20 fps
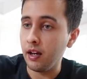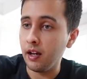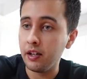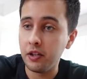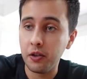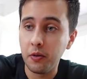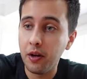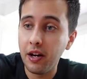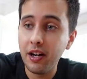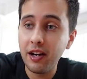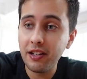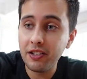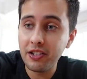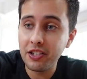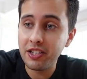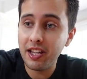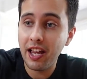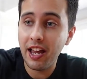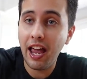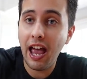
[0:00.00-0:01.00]
you are
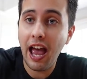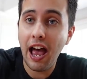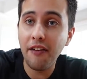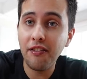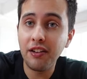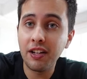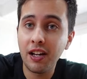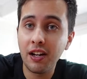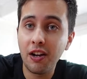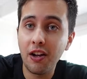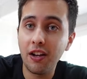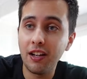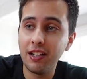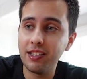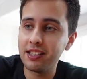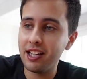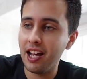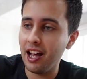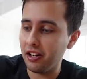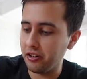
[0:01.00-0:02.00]
just having a lot less
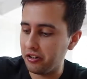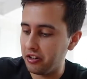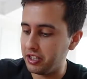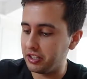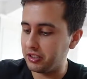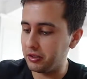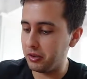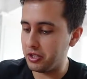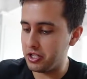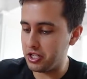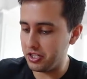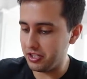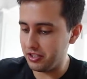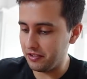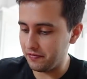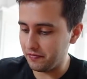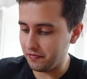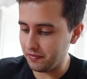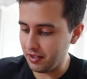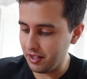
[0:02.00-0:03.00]
calories, which
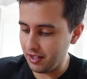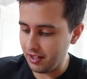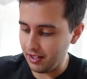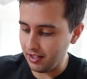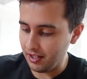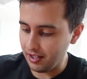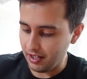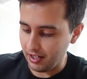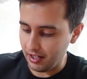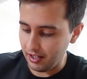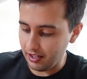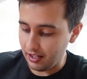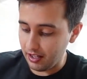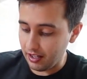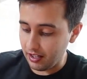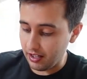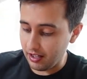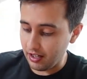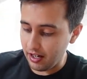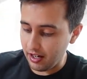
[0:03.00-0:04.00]
in the end
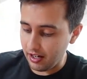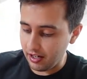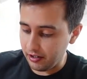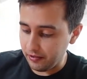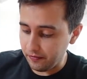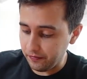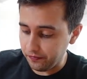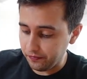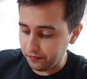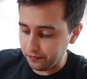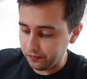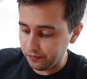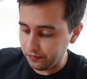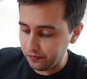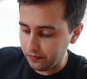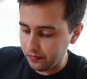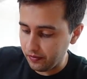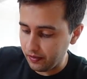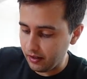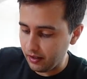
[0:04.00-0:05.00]
of the day,
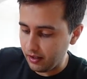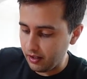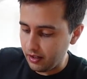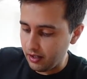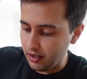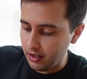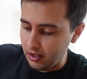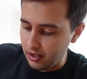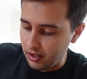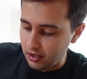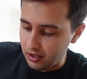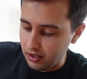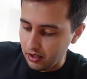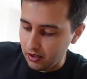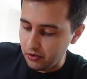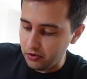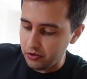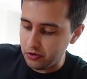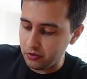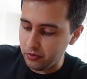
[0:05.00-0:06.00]
you're
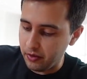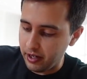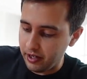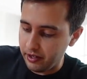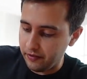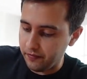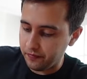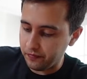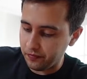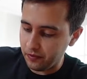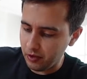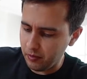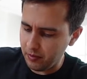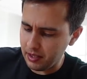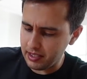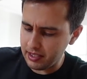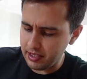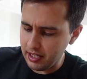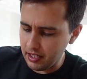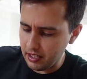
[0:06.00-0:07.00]
gonna lose weight. My
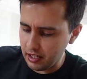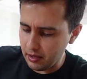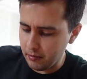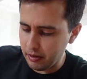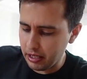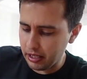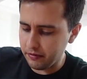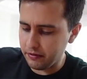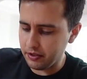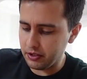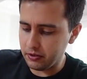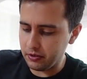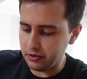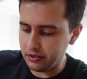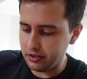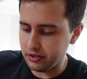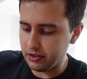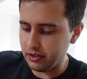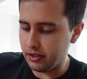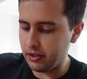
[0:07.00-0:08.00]
standard breakfast
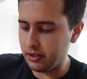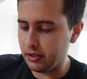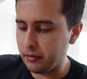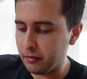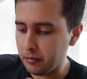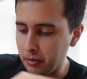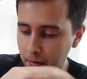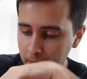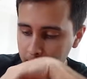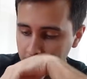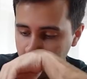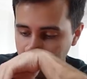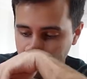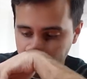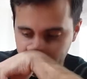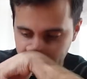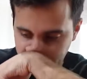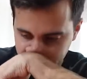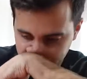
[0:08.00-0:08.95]
was probably like